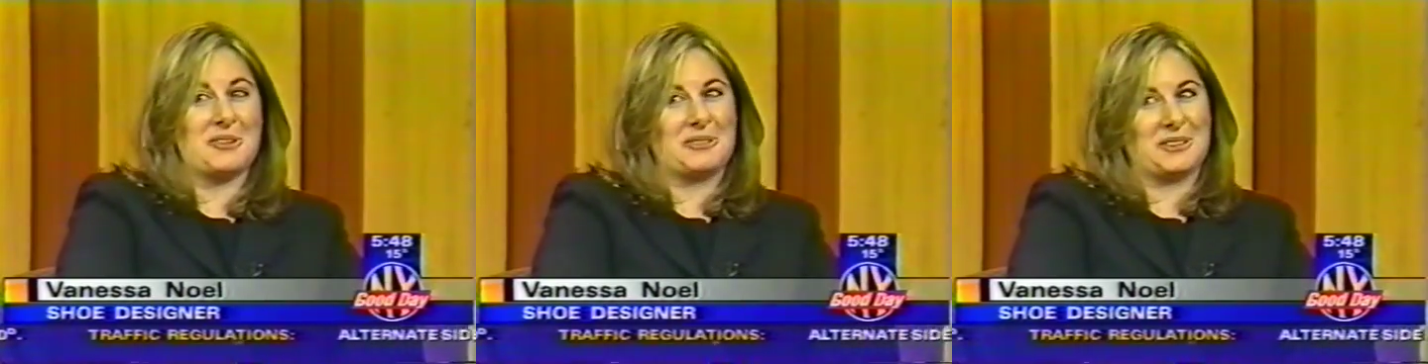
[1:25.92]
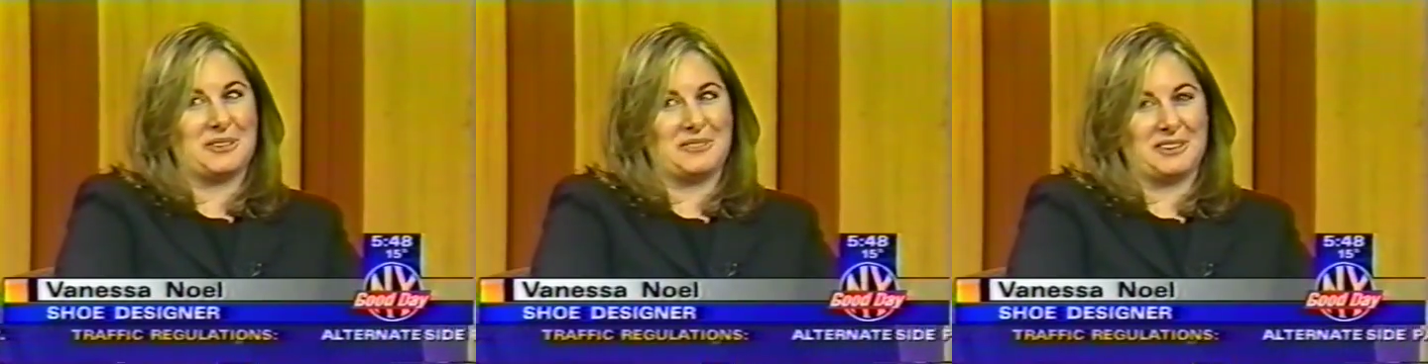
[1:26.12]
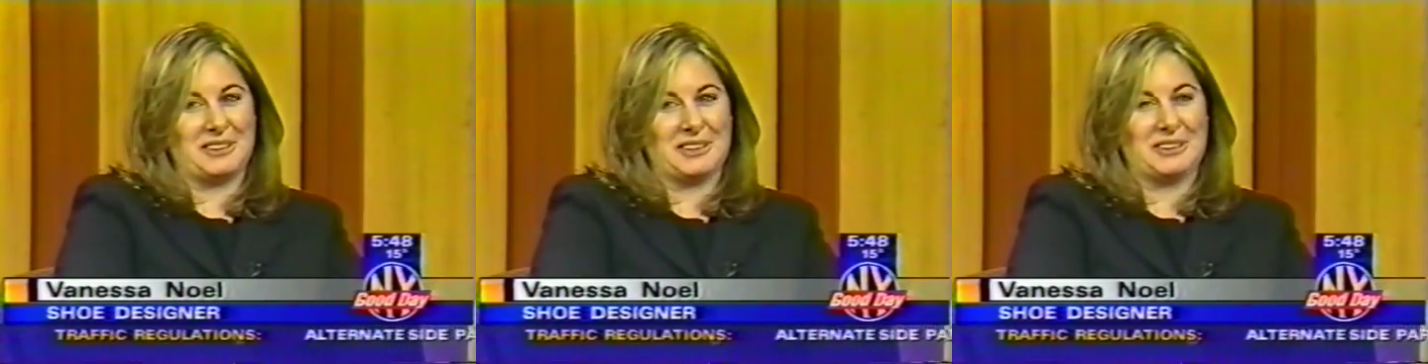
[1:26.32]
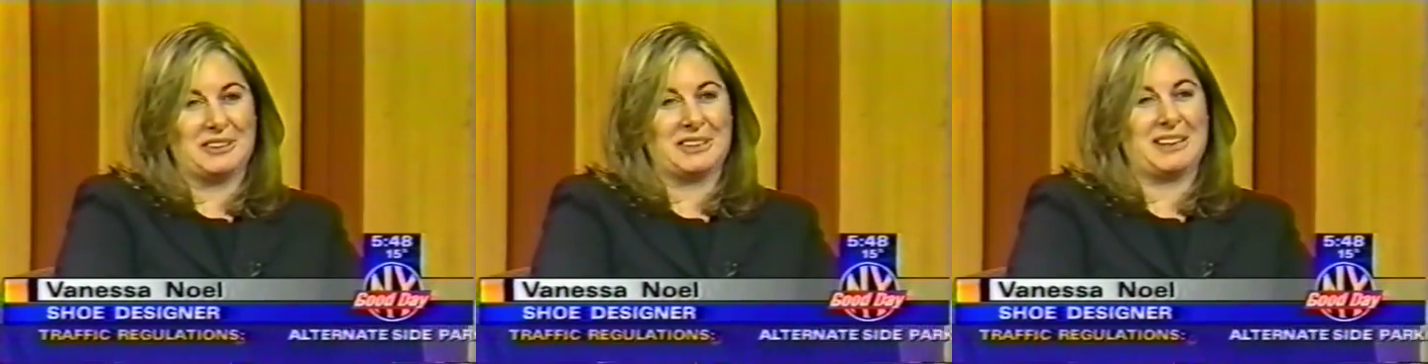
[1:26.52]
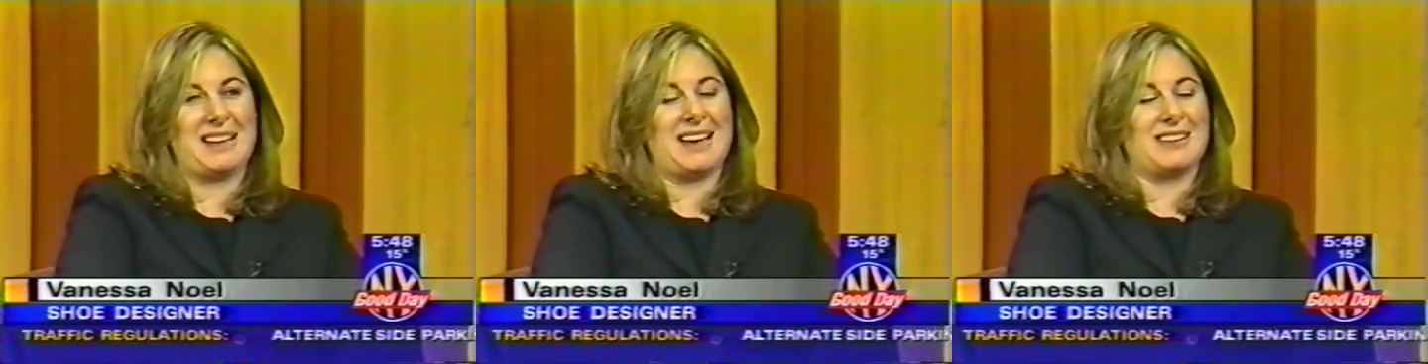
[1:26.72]
Start with a very
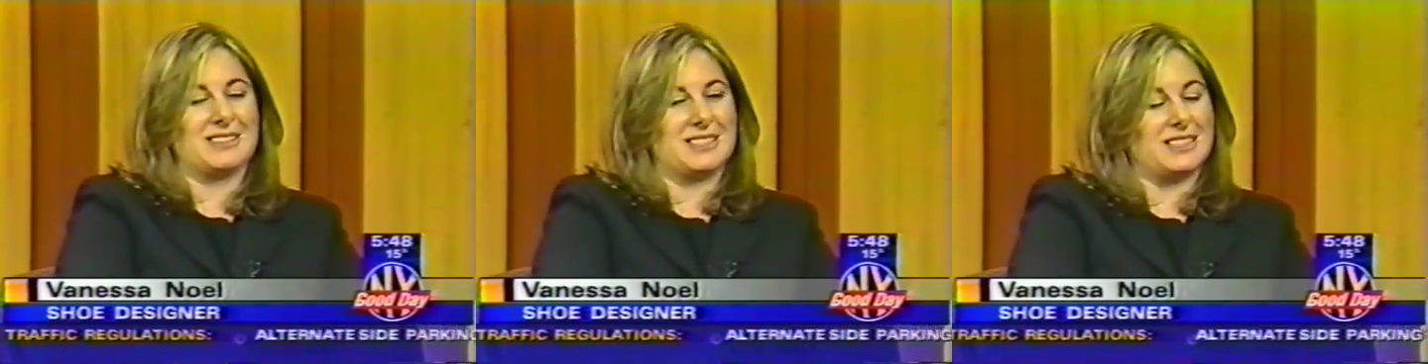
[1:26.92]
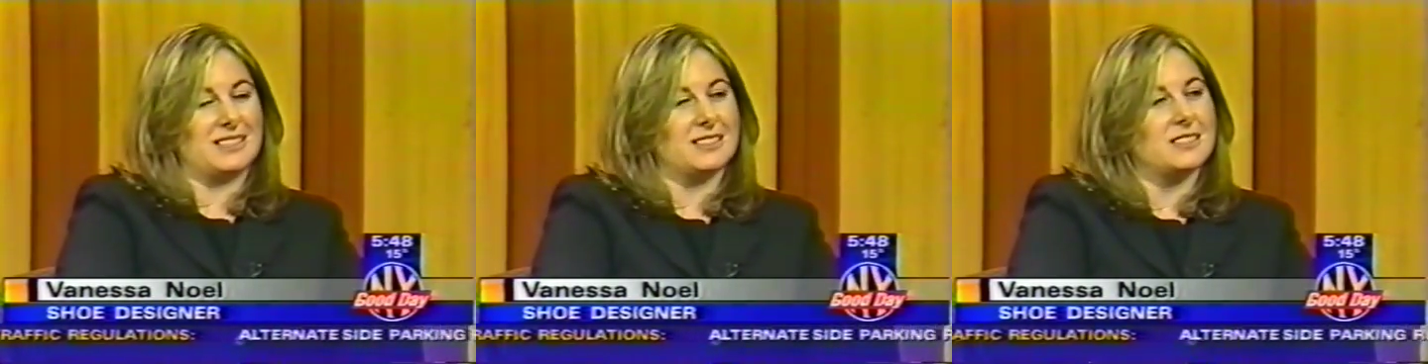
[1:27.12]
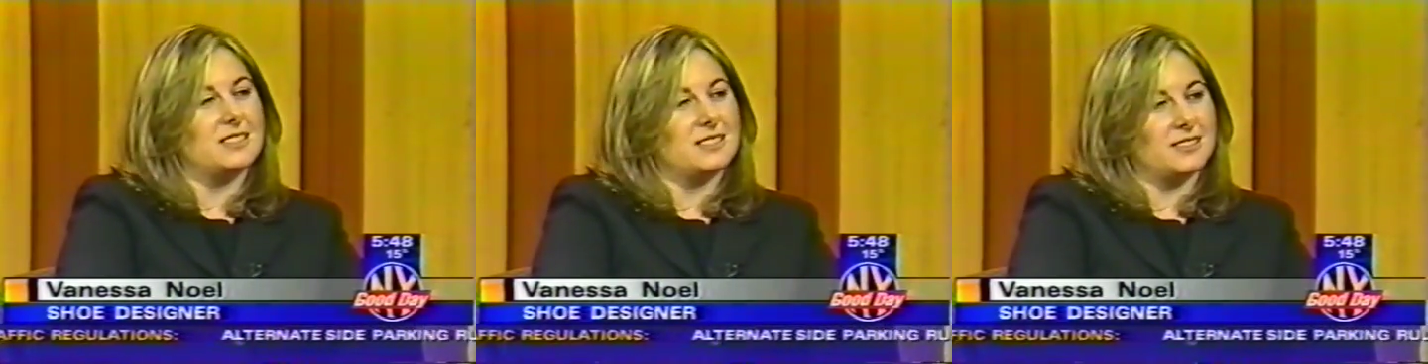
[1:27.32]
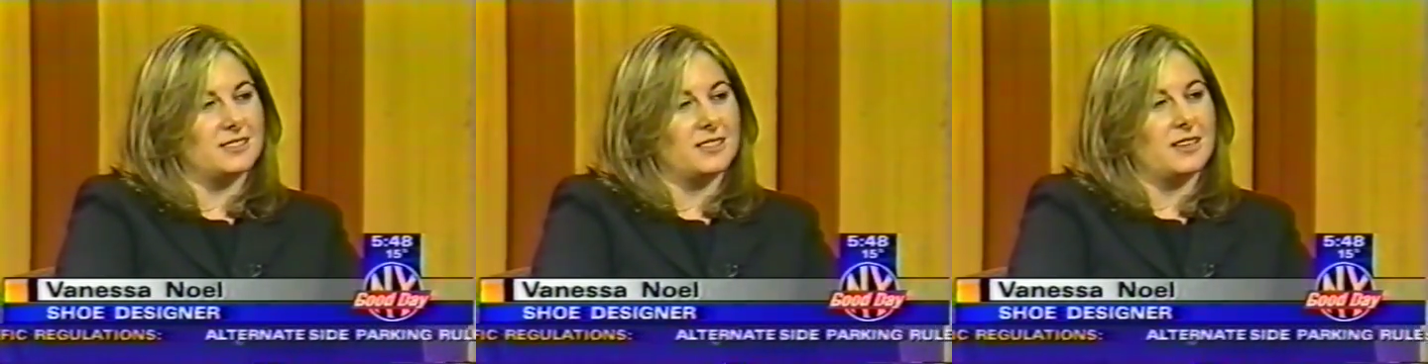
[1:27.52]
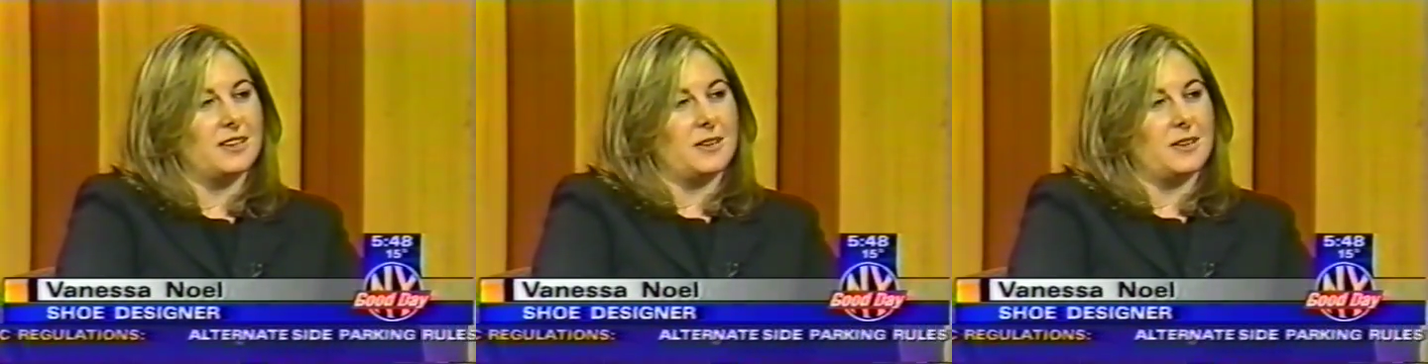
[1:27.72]
good accountant.